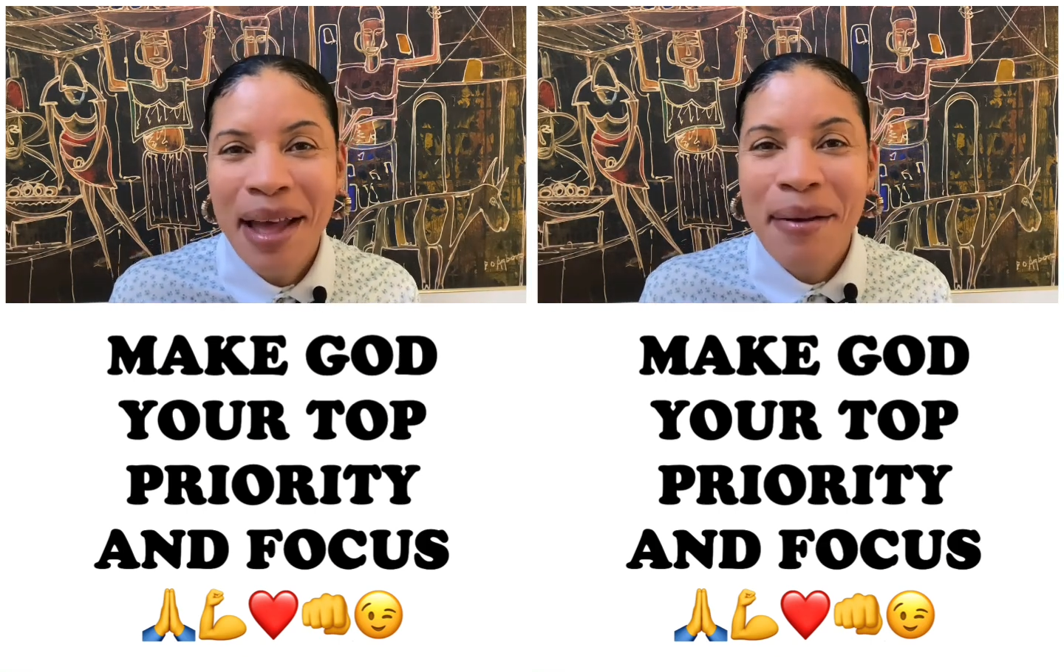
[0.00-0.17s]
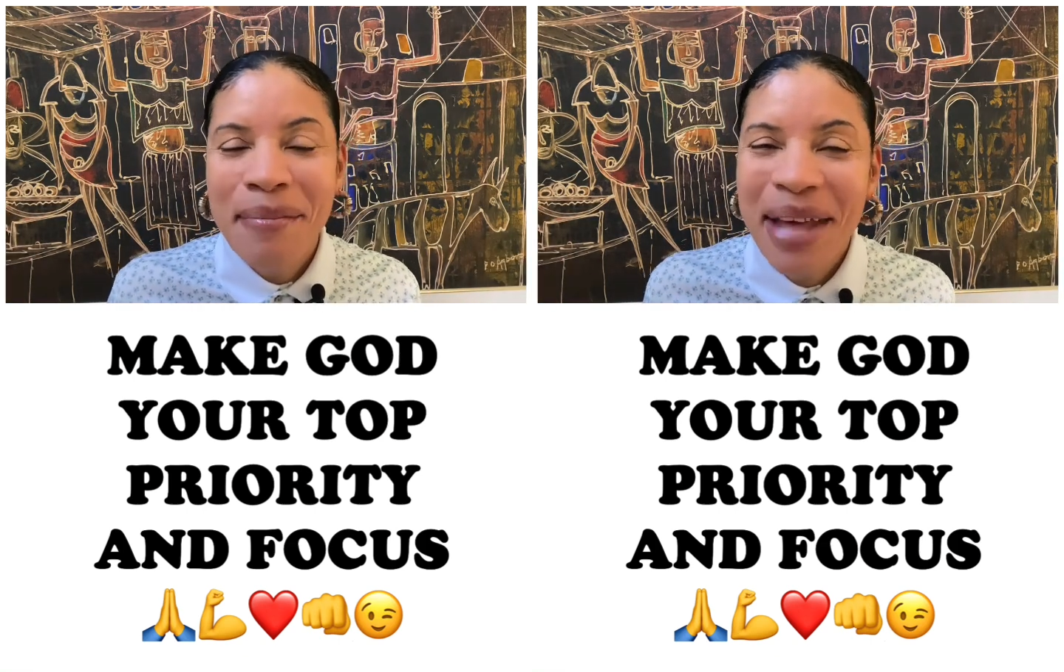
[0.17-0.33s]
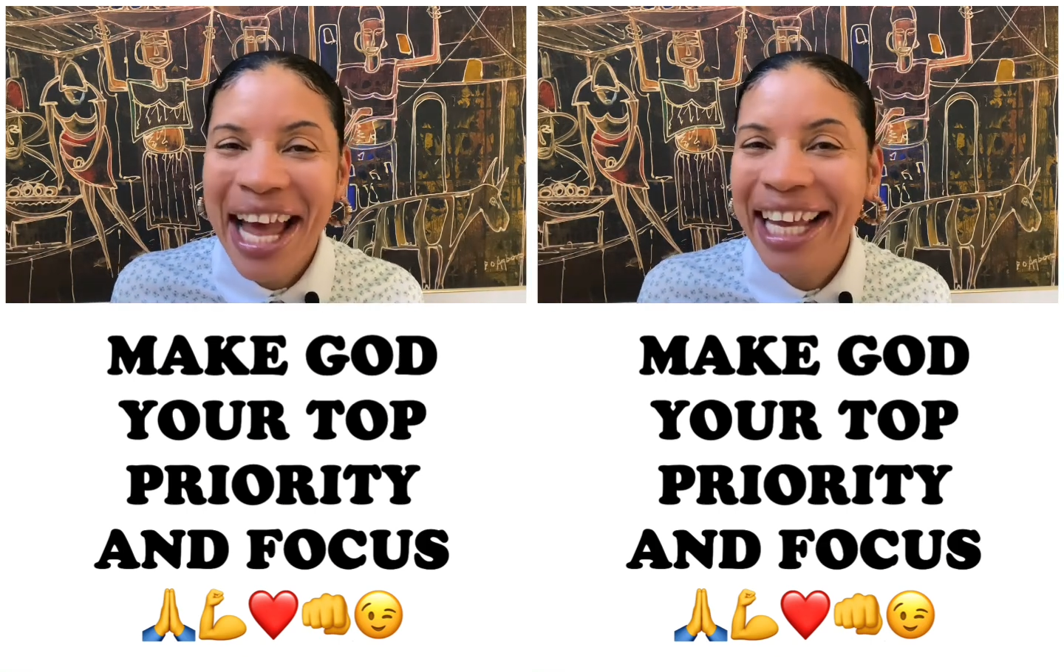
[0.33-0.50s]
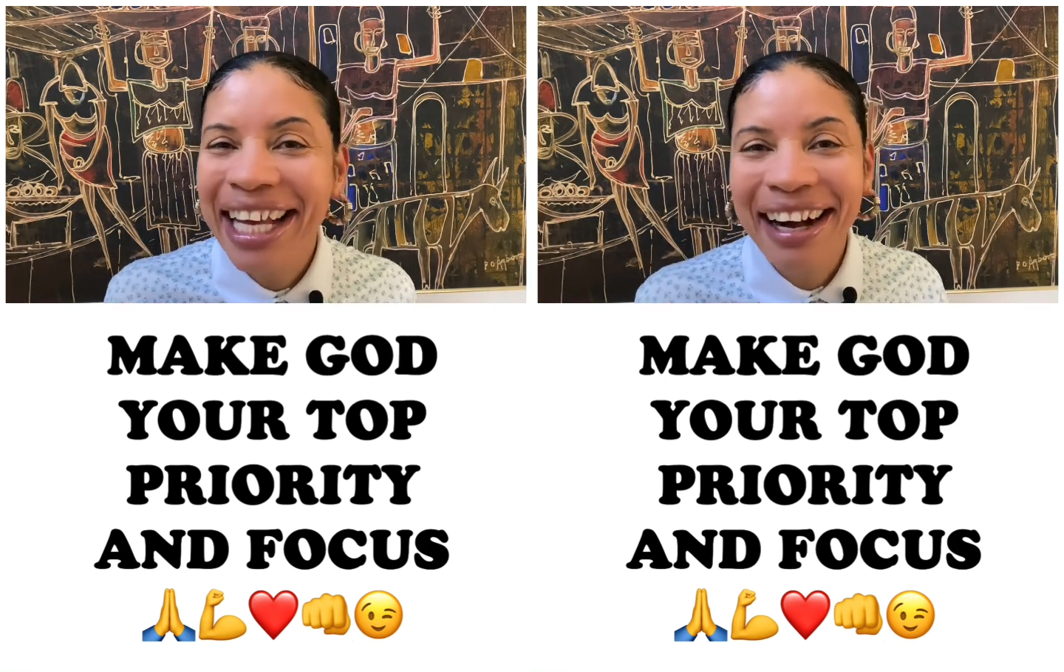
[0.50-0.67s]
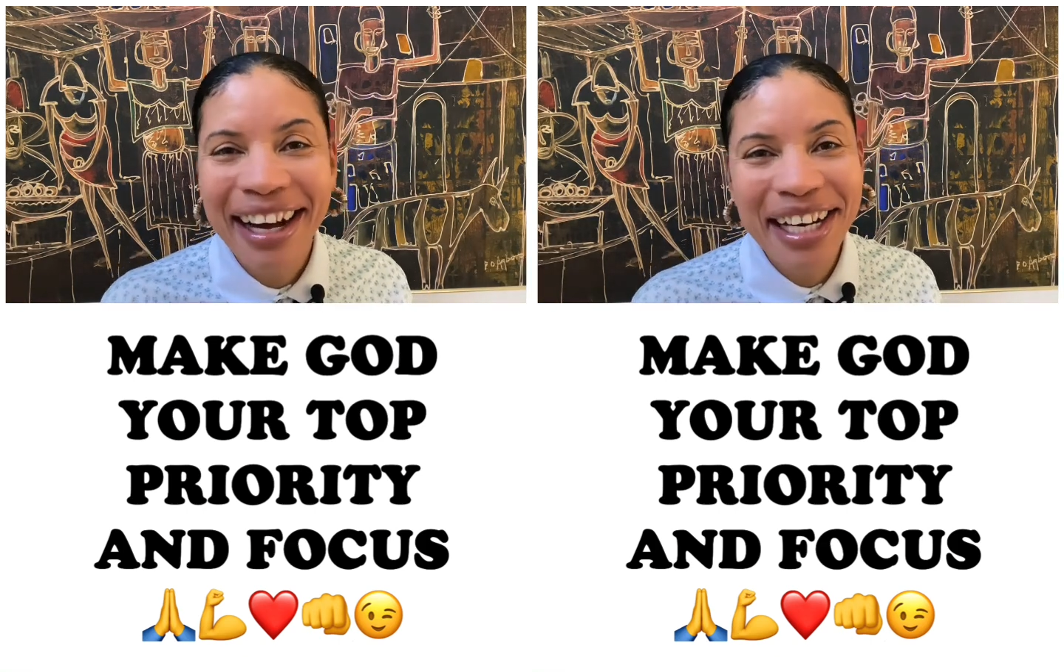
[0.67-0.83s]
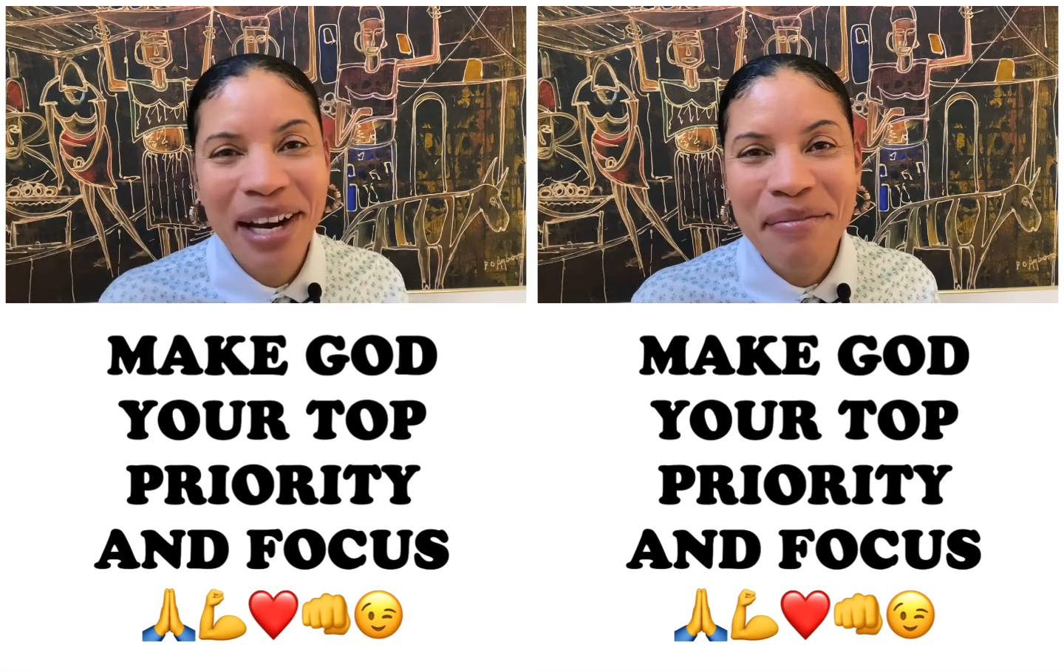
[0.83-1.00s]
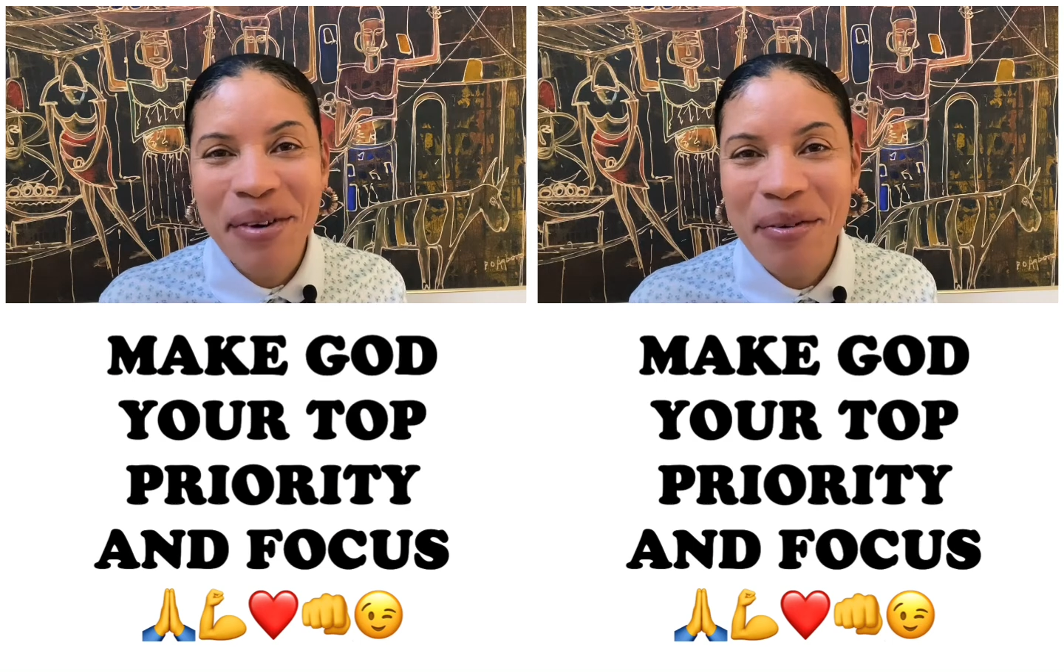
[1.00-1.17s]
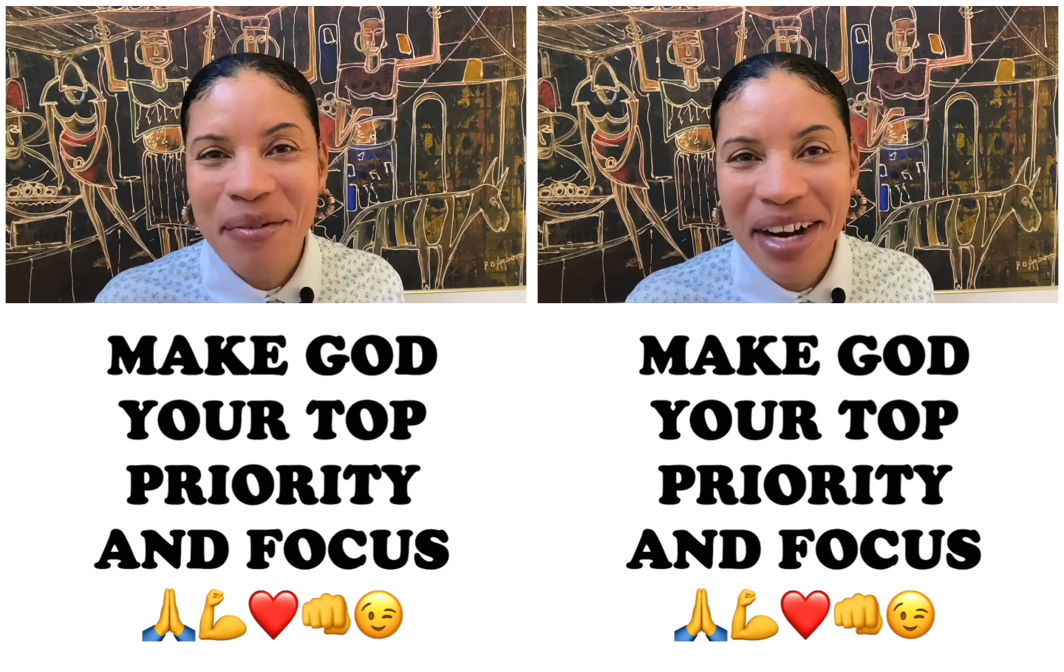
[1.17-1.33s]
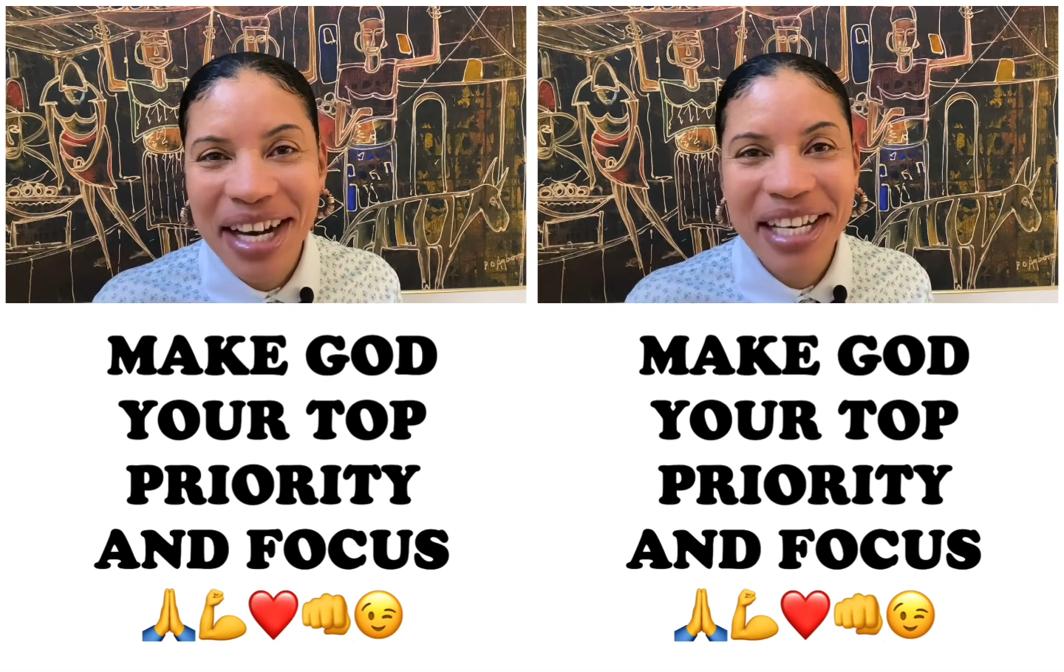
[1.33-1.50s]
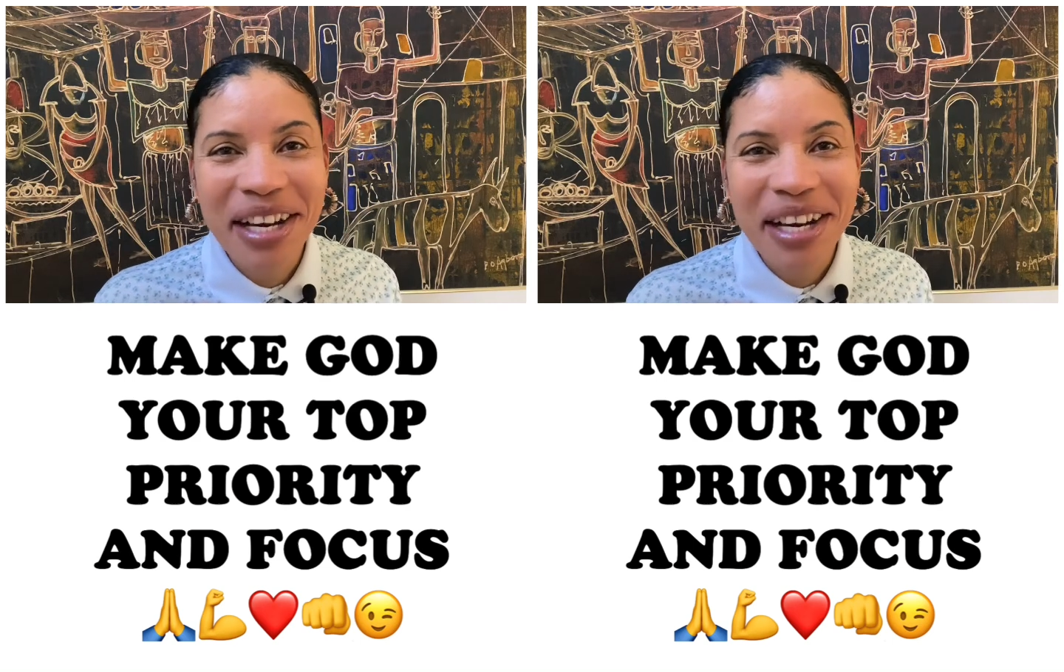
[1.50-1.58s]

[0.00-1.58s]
Make God number one,